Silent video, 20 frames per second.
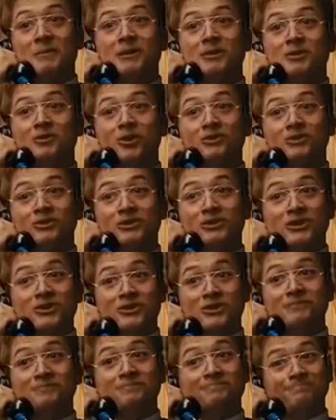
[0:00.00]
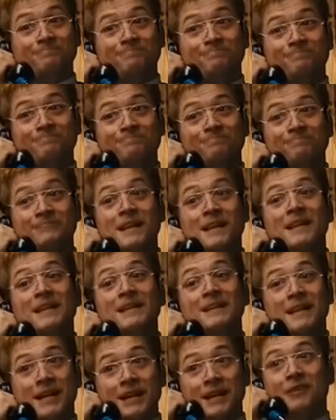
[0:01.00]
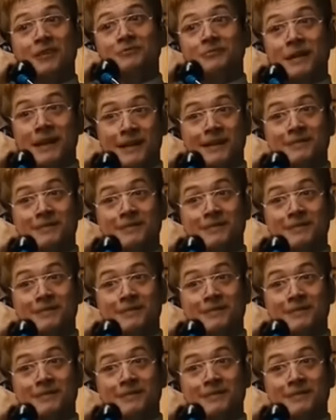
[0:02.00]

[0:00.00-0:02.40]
the wrong decision? They love me.